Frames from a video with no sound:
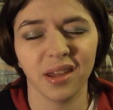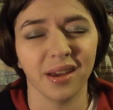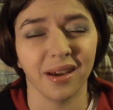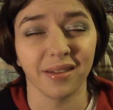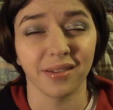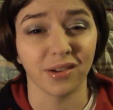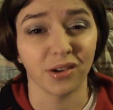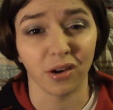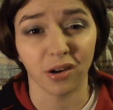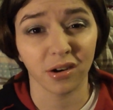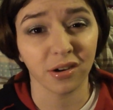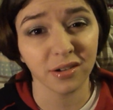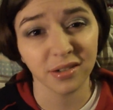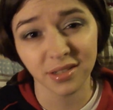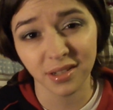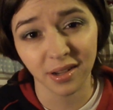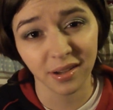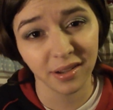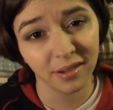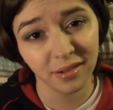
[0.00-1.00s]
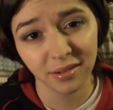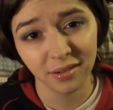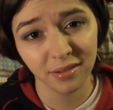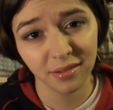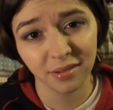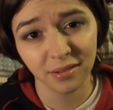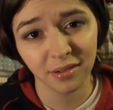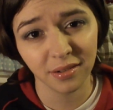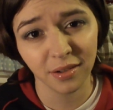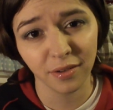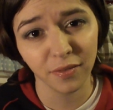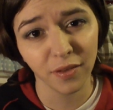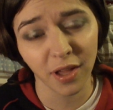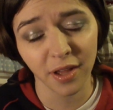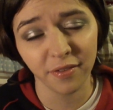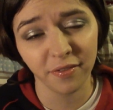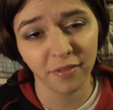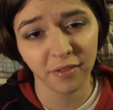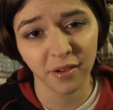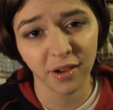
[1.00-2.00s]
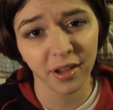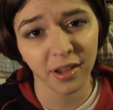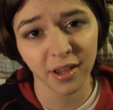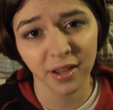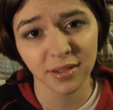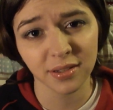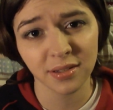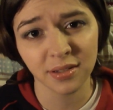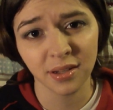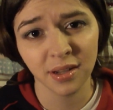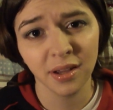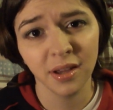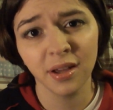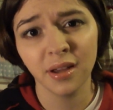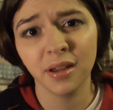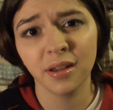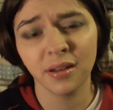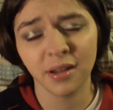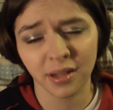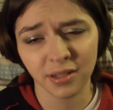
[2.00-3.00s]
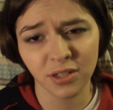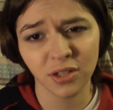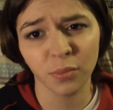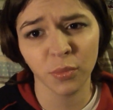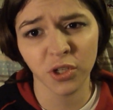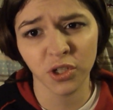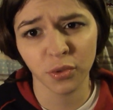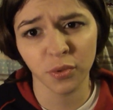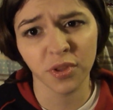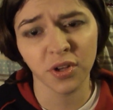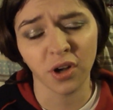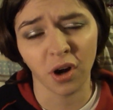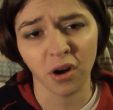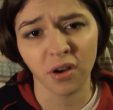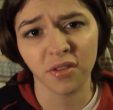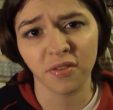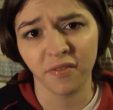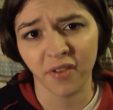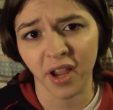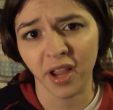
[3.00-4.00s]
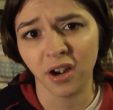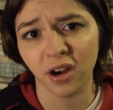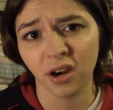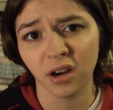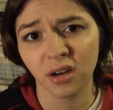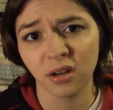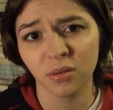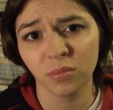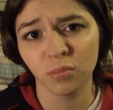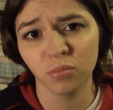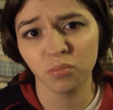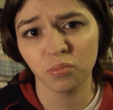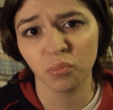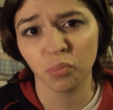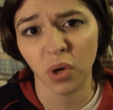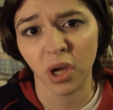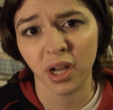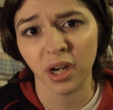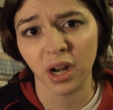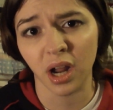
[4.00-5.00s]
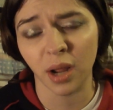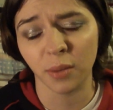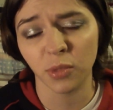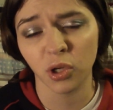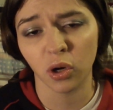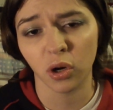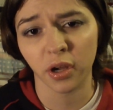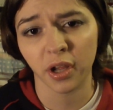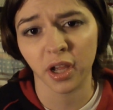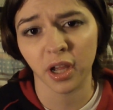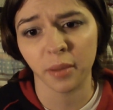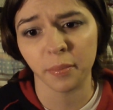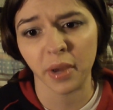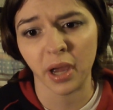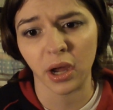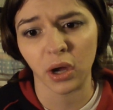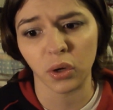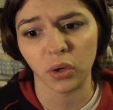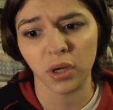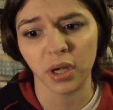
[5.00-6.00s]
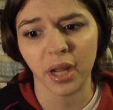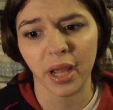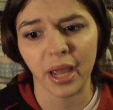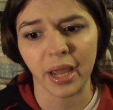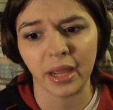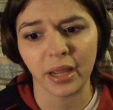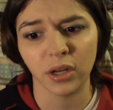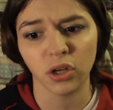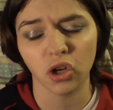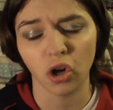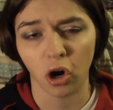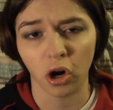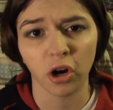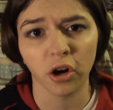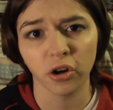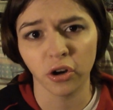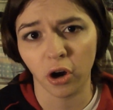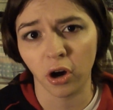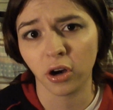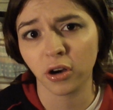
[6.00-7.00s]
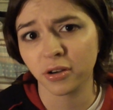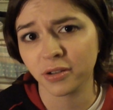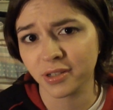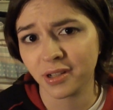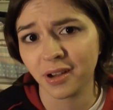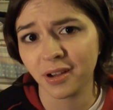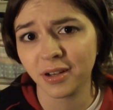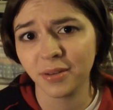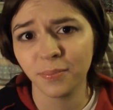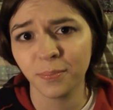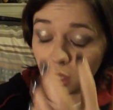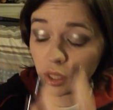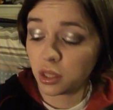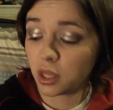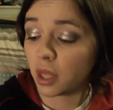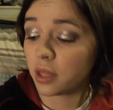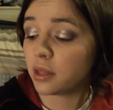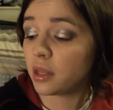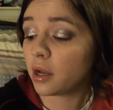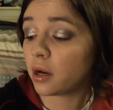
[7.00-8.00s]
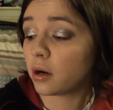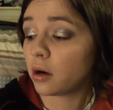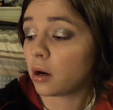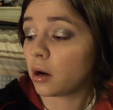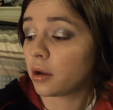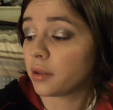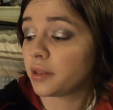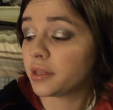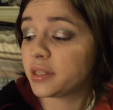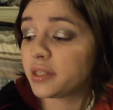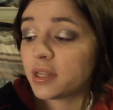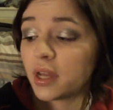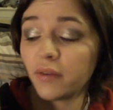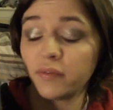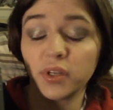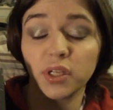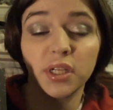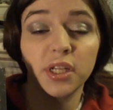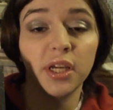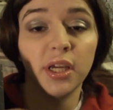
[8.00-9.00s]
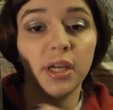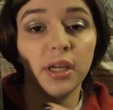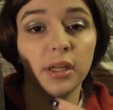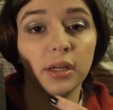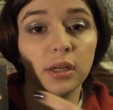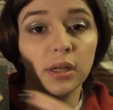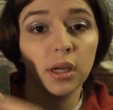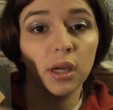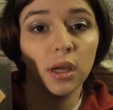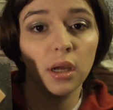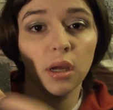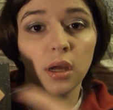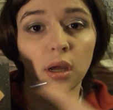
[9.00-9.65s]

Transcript: the darker side of life, I guess. Not so much with Darth Vader, but I'm talking about a darker side. Then there are the 17